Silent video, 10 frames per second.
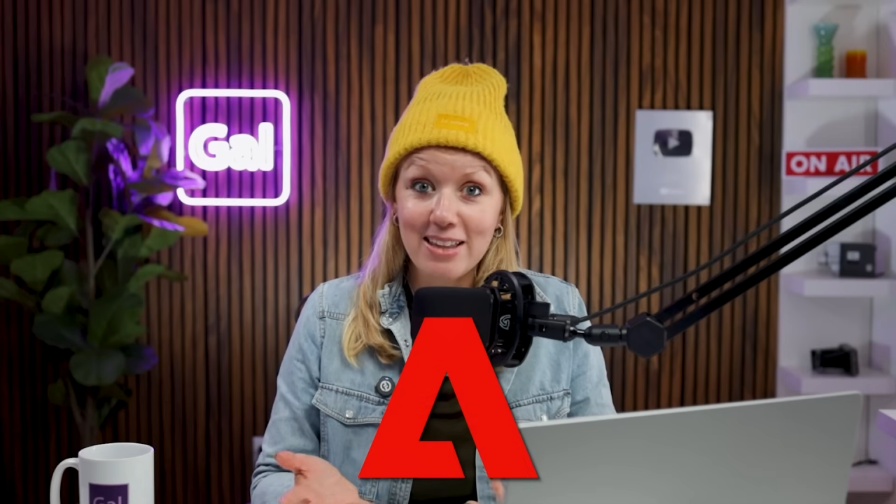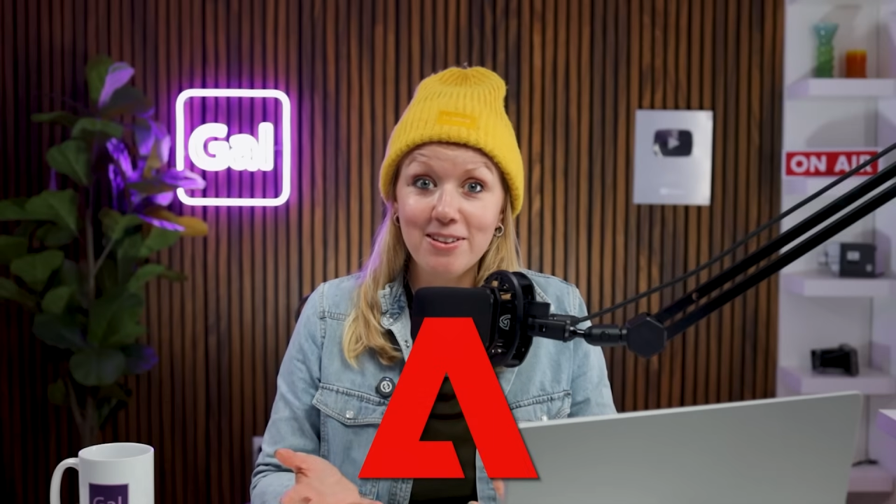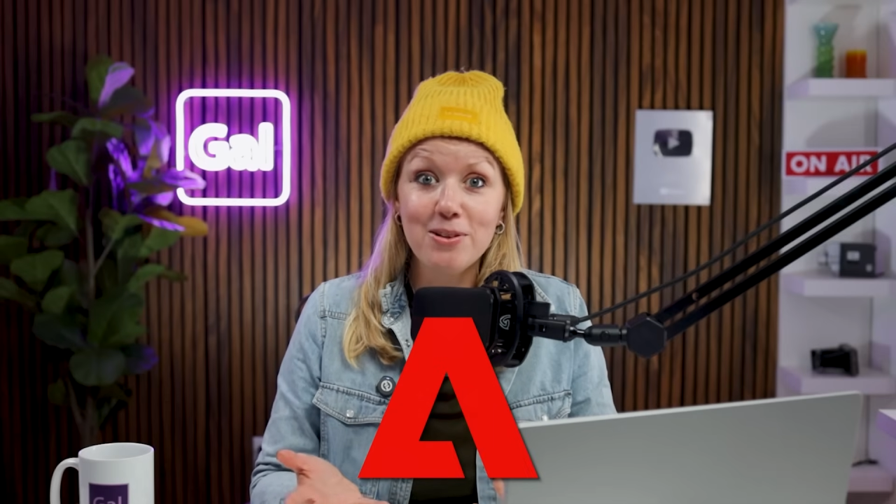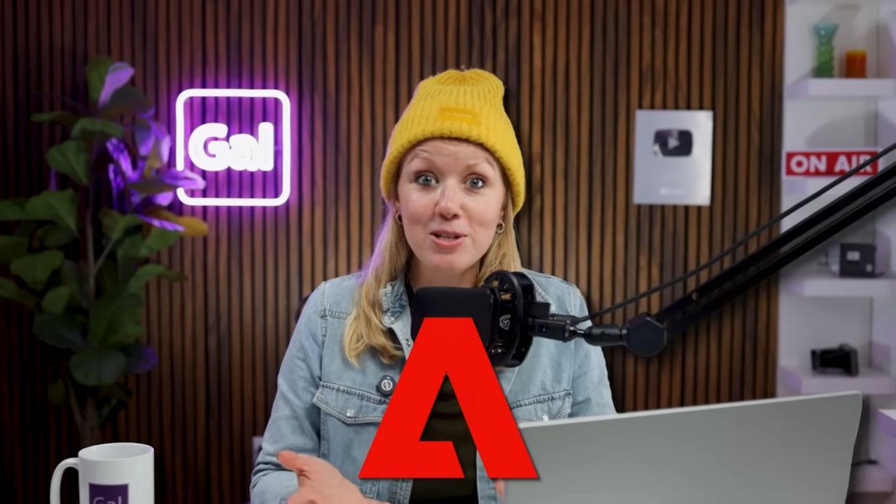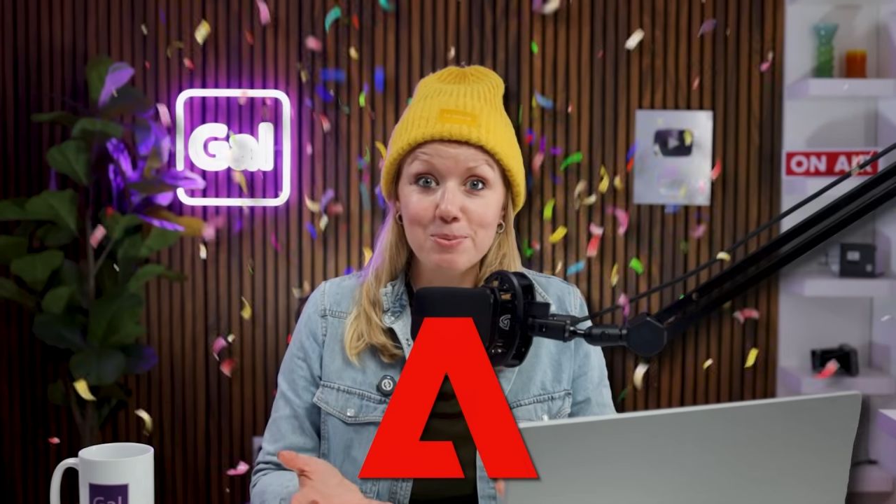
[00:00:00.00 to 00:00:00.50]
and
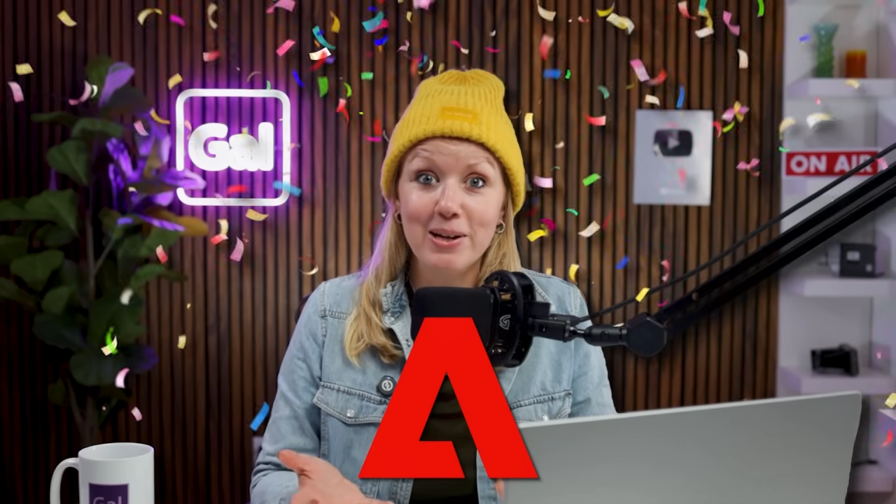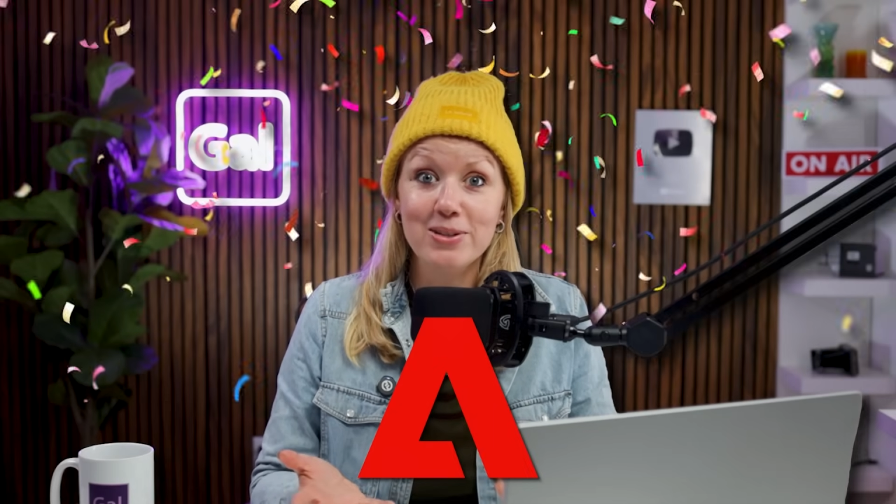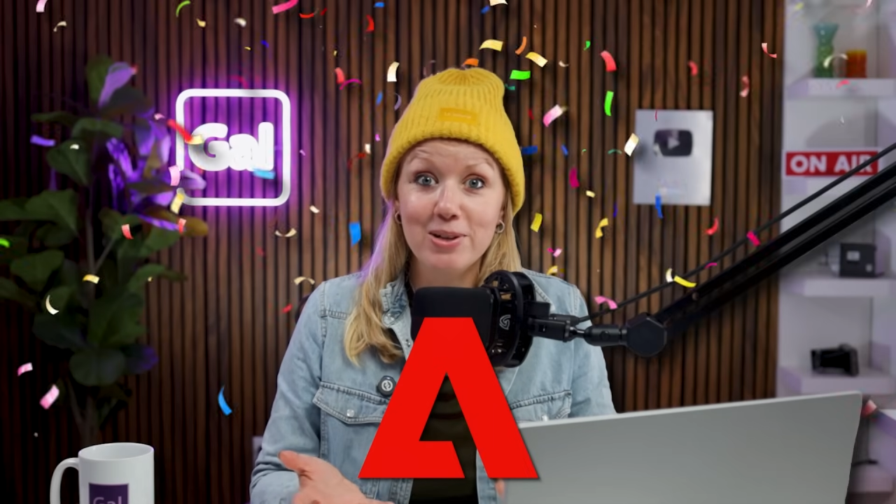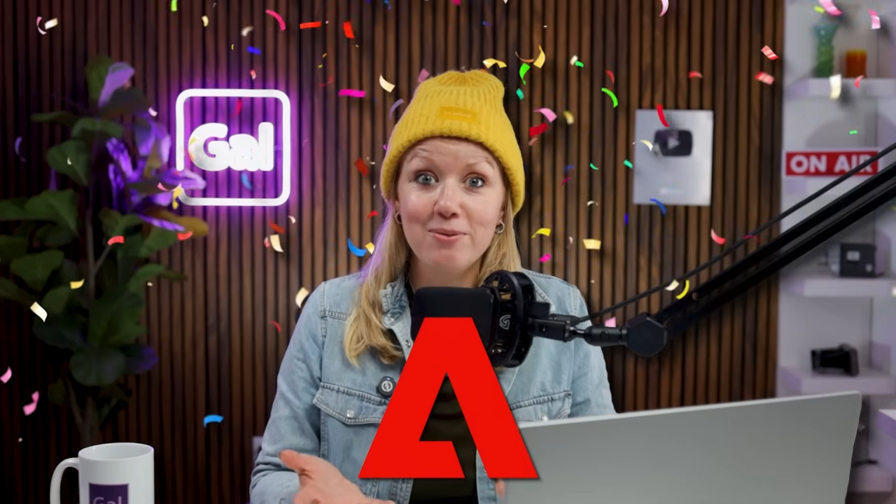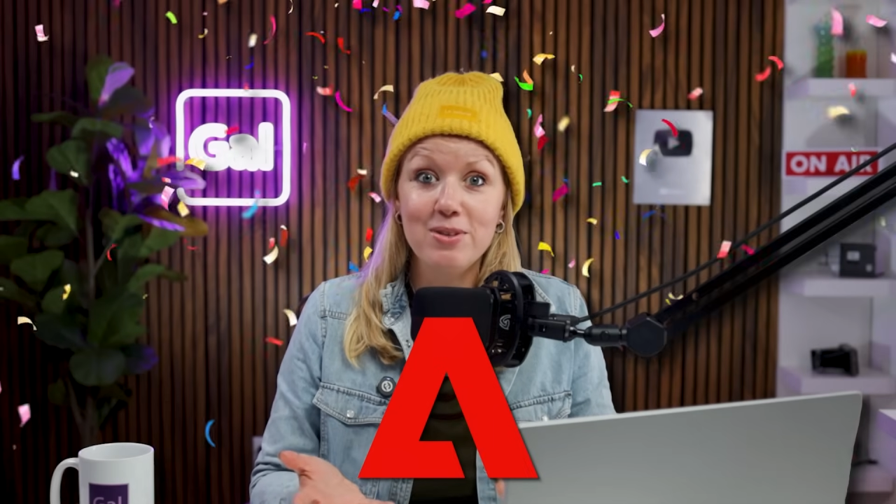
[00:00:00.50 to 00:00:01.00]
they're the
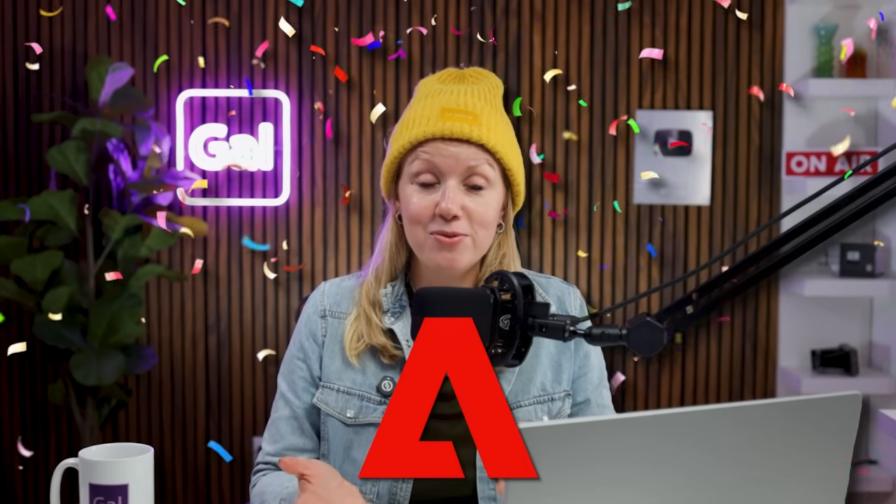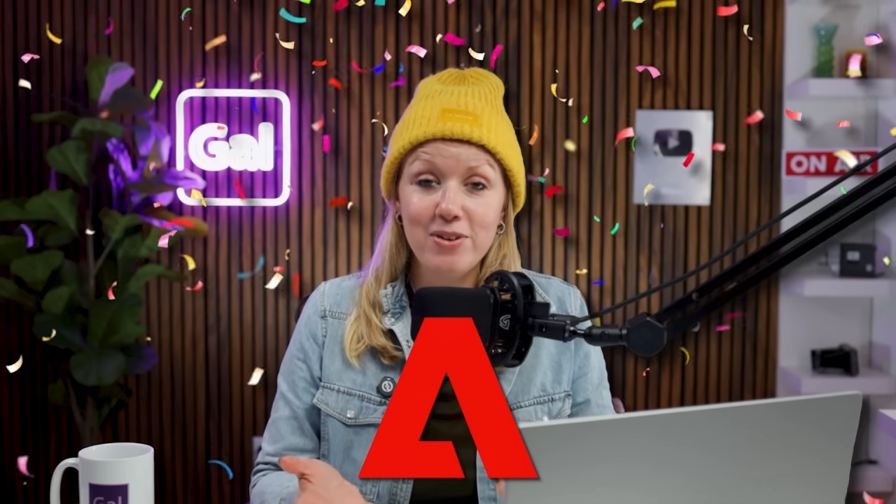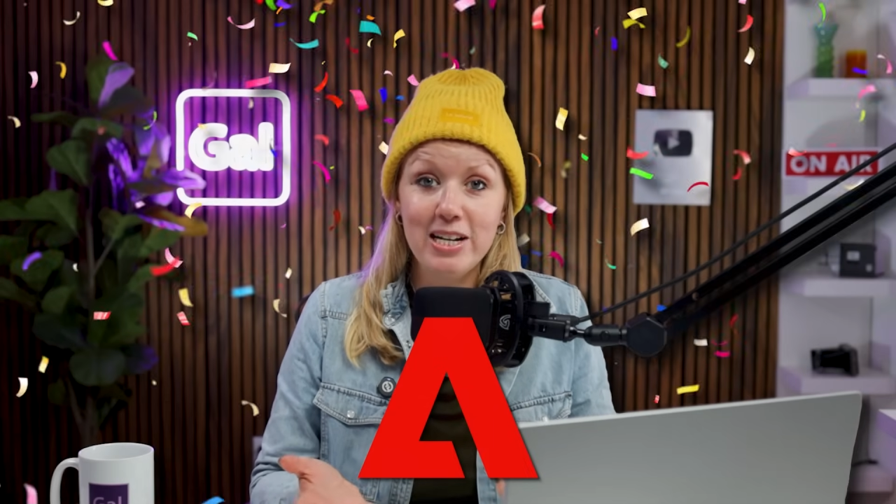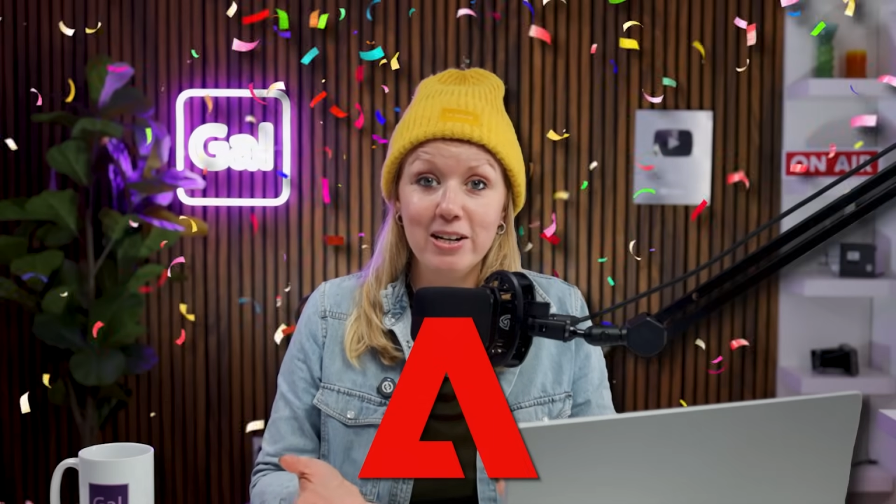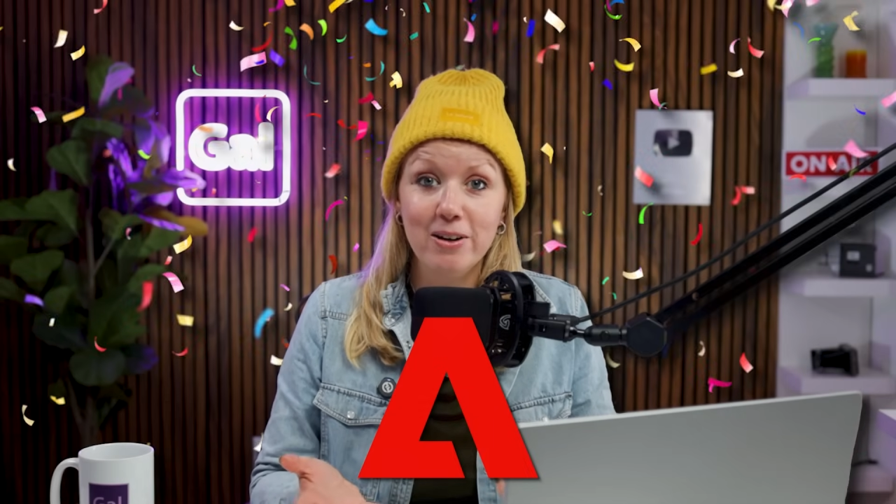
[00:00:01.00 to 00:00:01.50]
sponsor of this
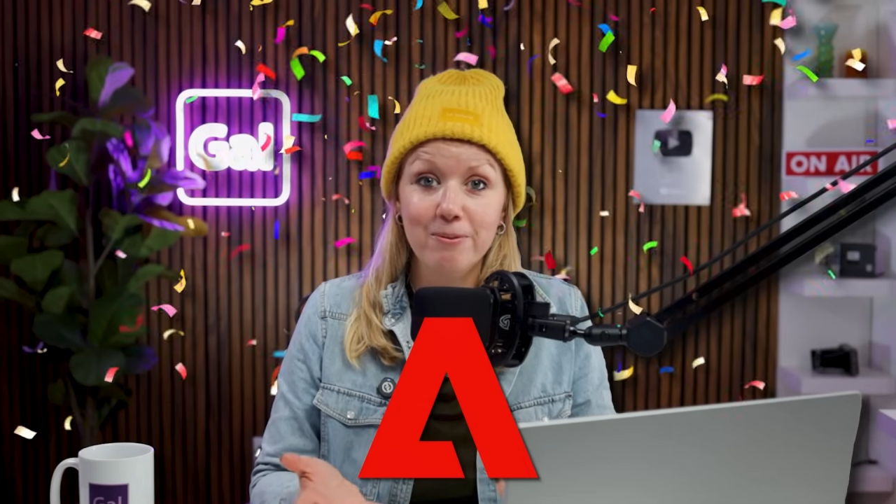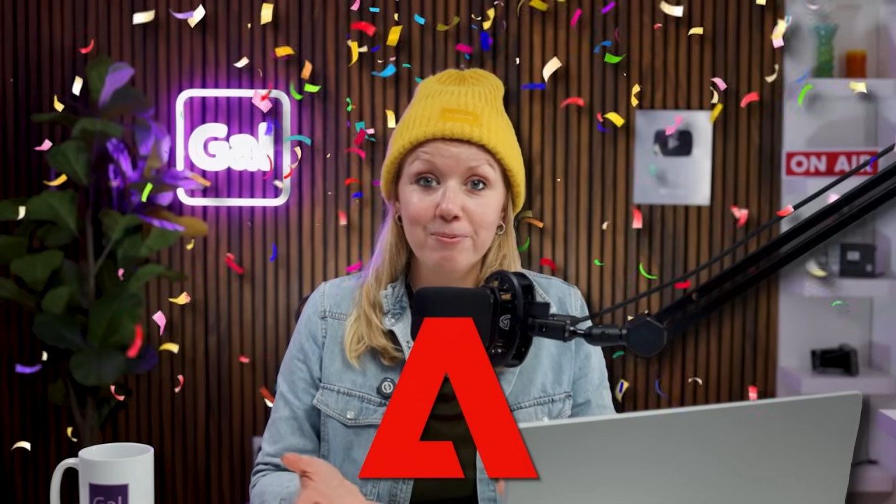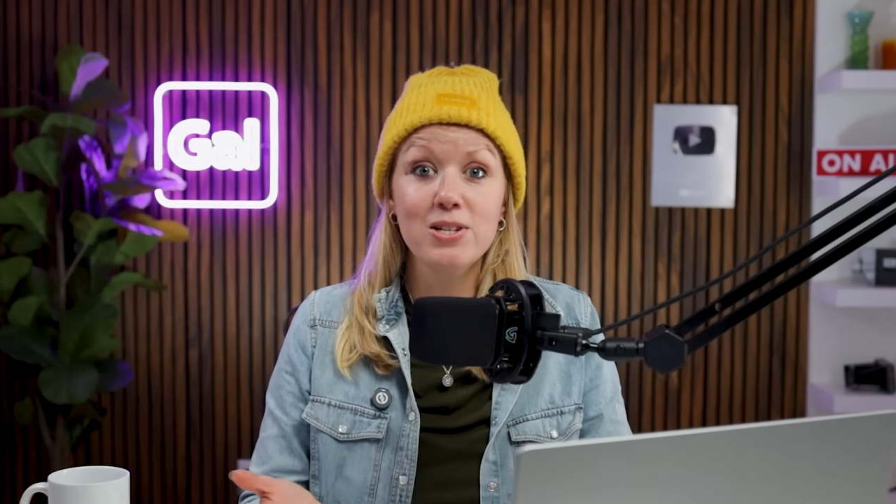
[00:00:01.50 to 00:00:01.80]
video.